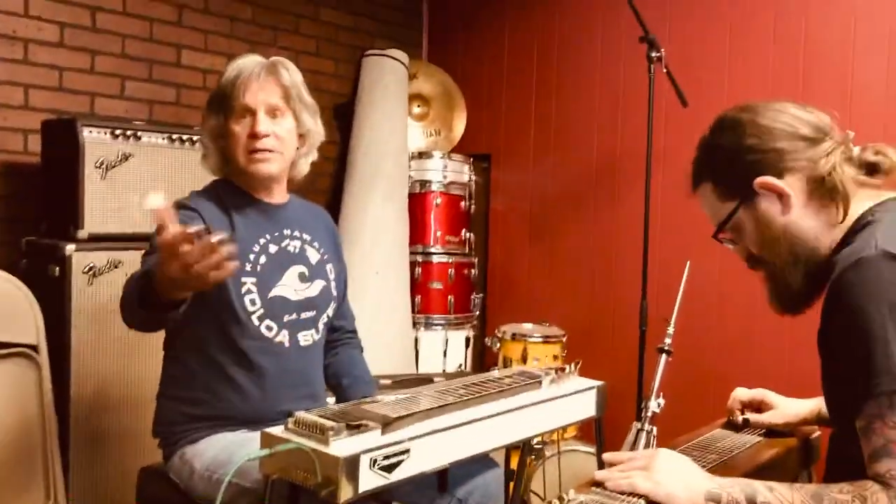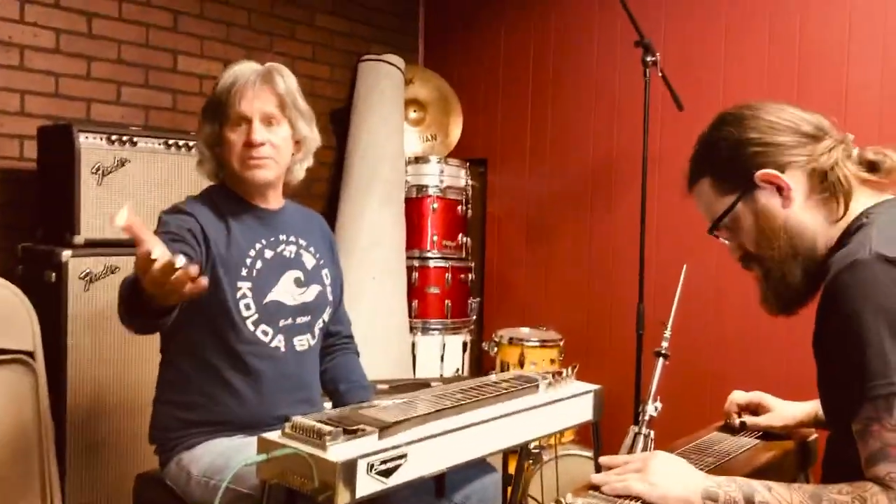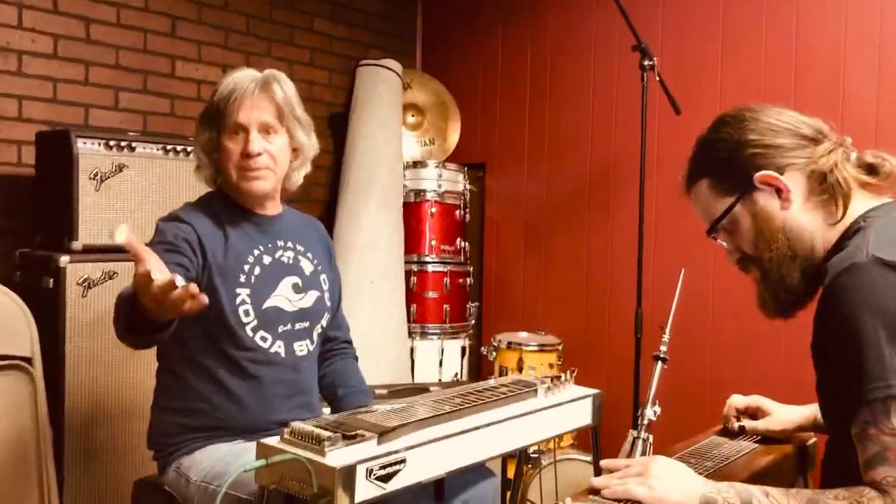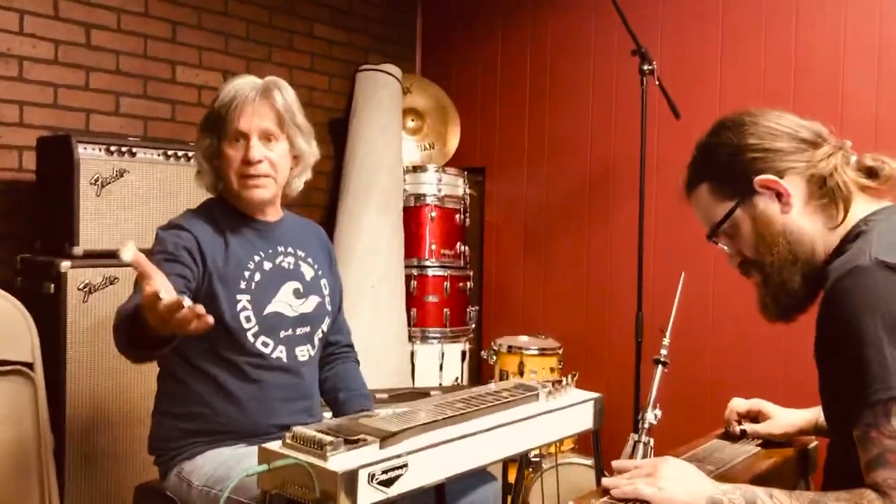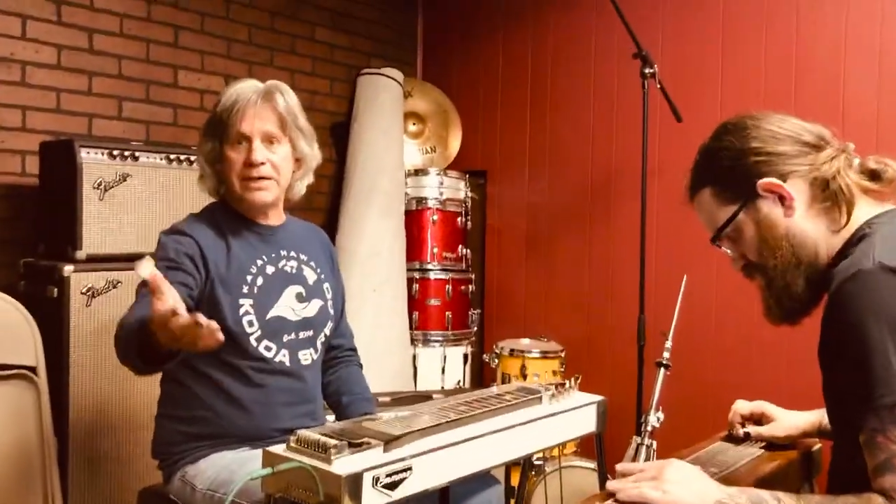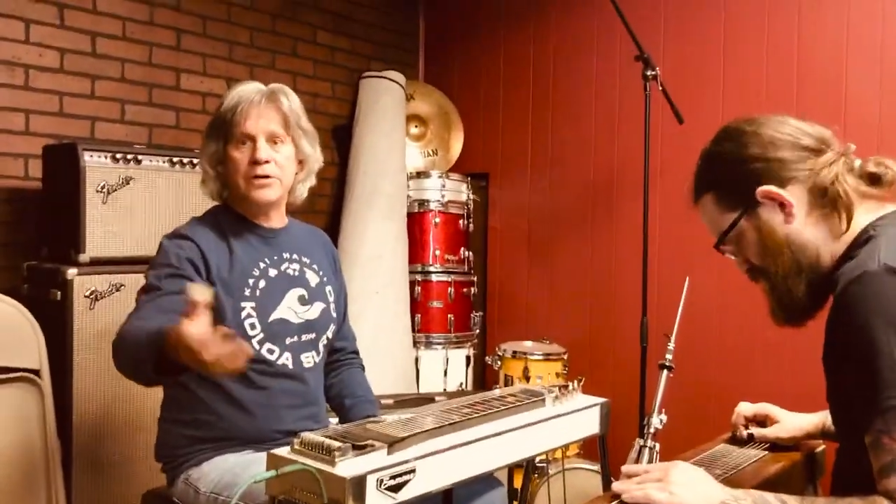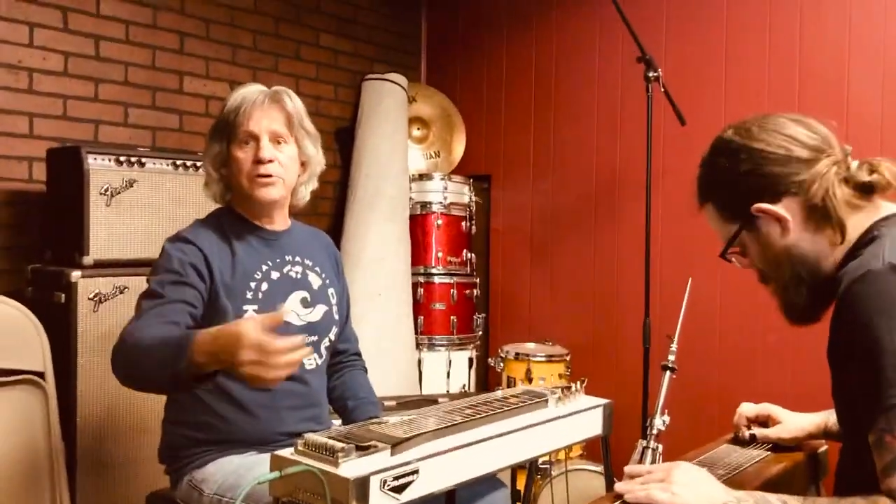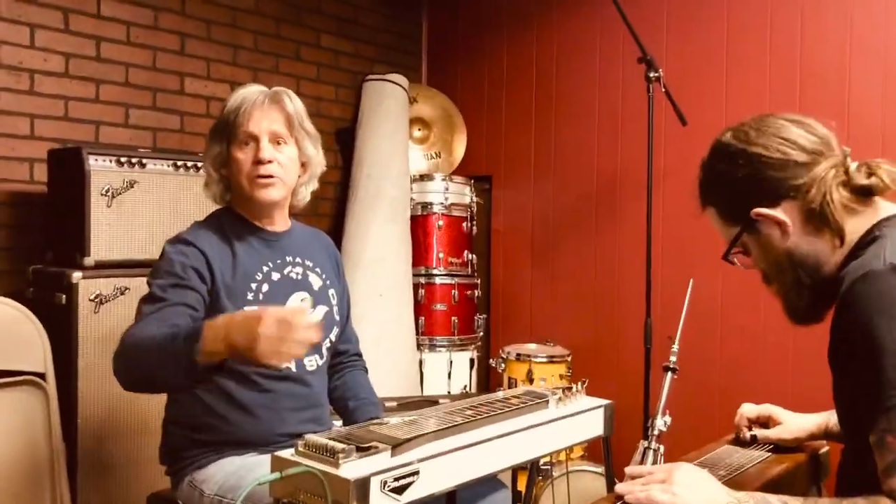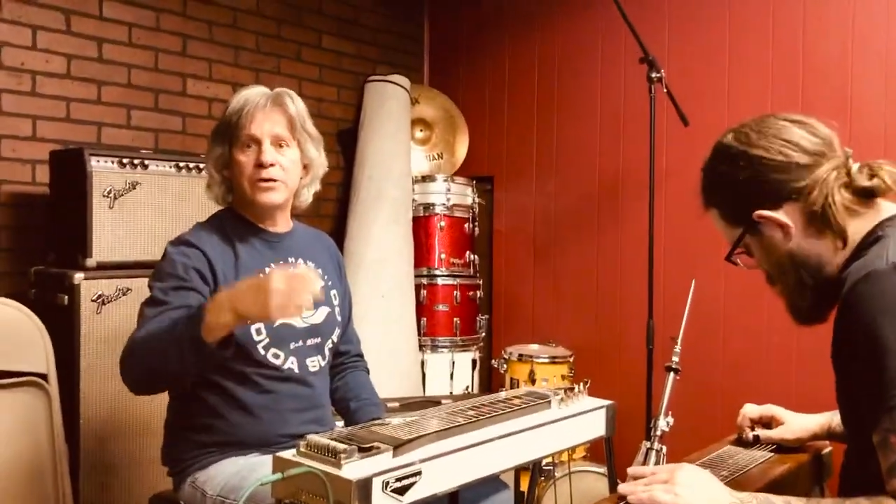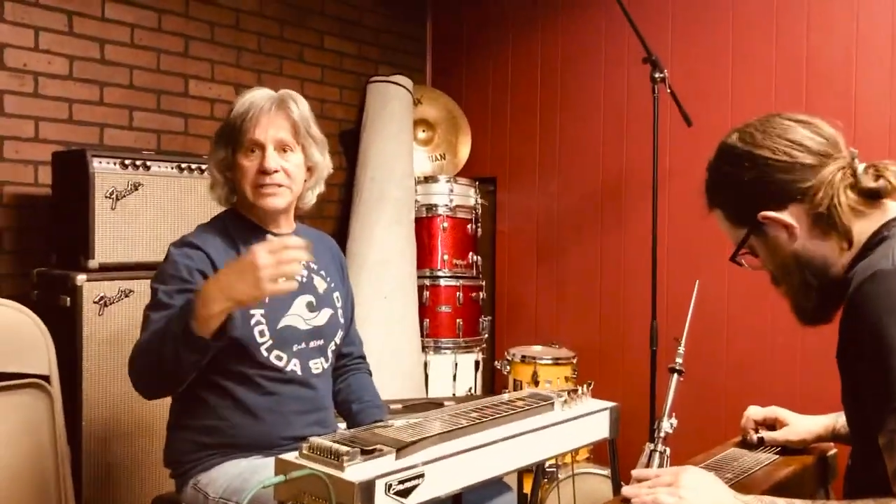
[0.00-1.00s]
It'd be like
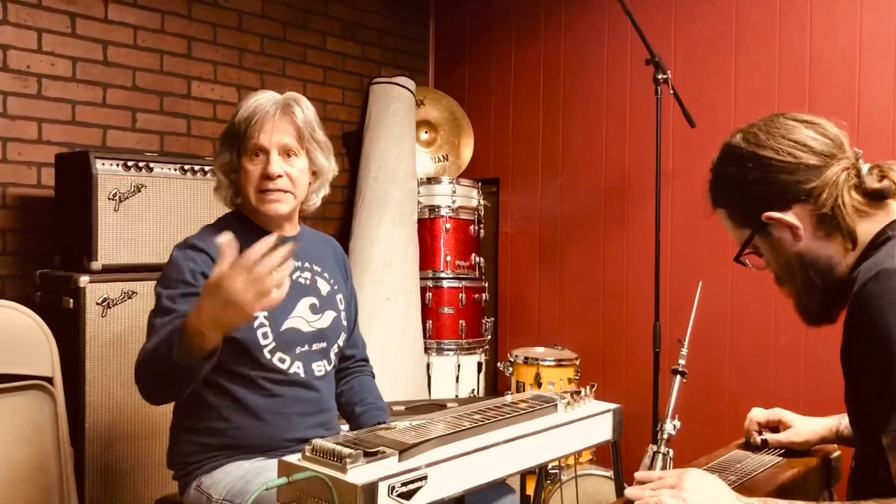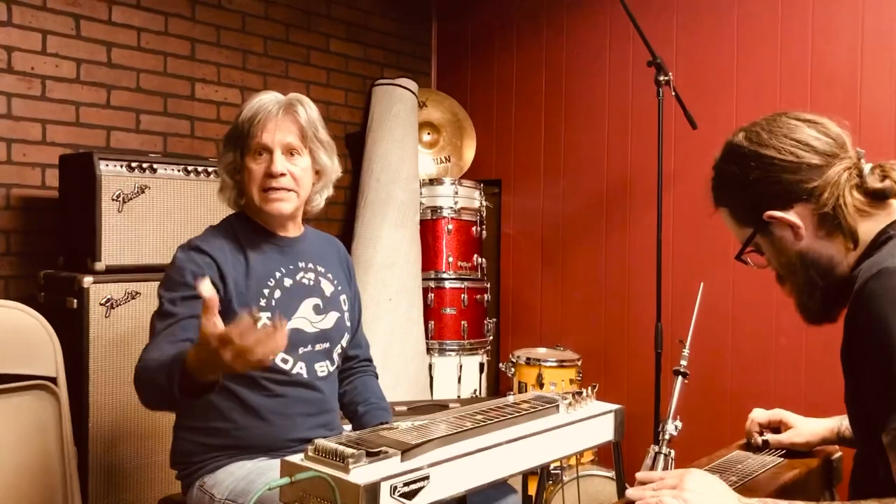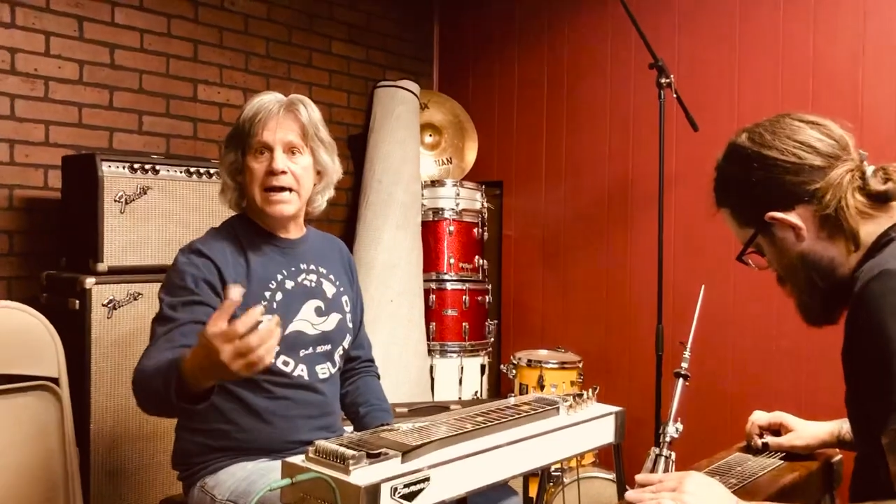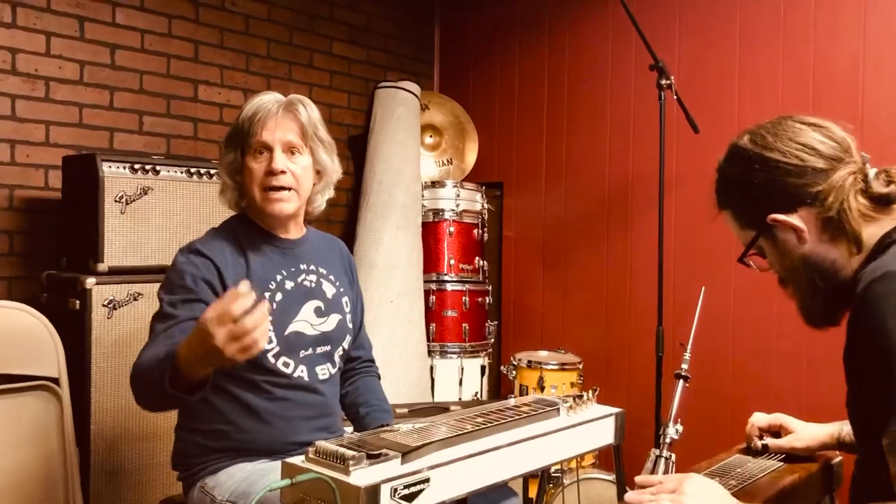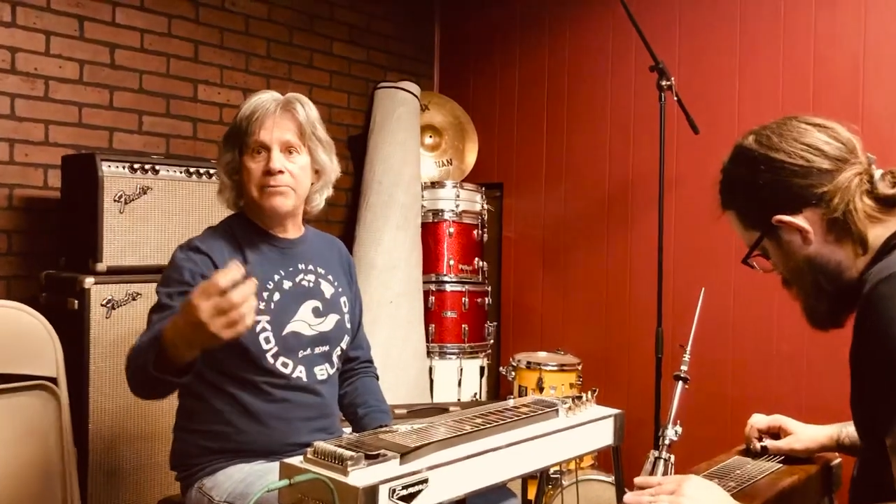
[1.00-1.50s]
you'd sit down,